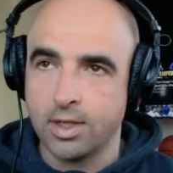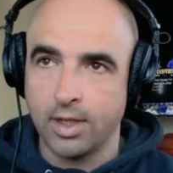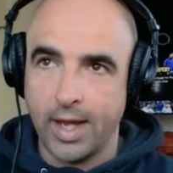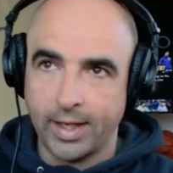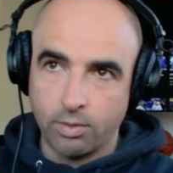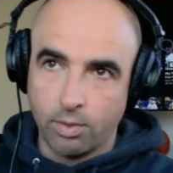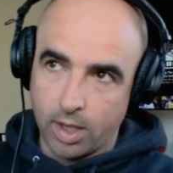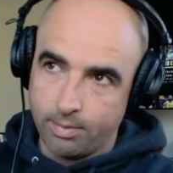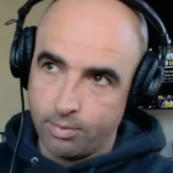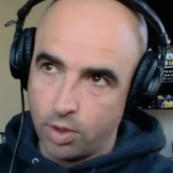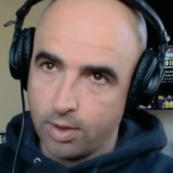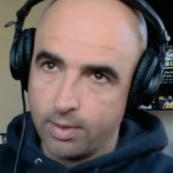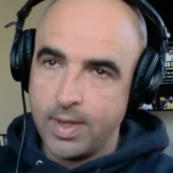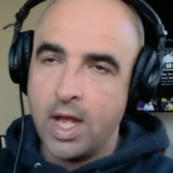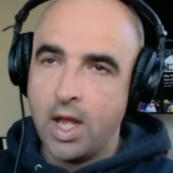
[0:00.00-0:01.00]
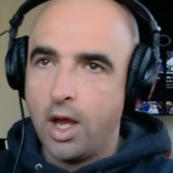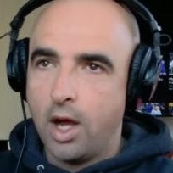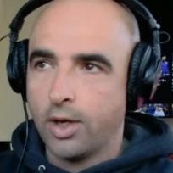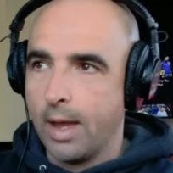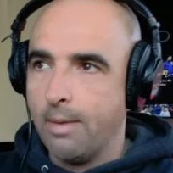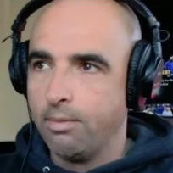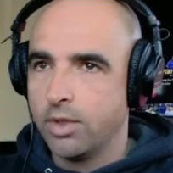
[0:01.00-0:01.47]
are liking what I'm doing.
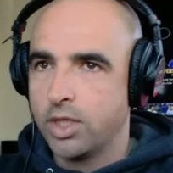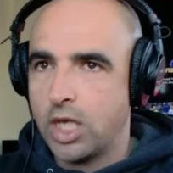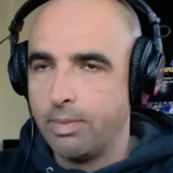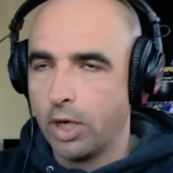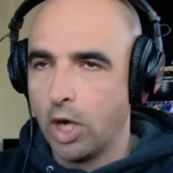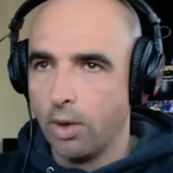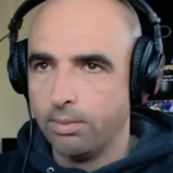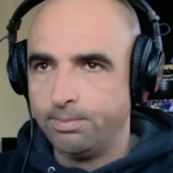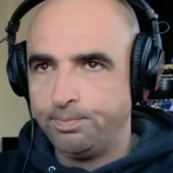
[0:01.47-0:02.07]
Okay, let's keep it going.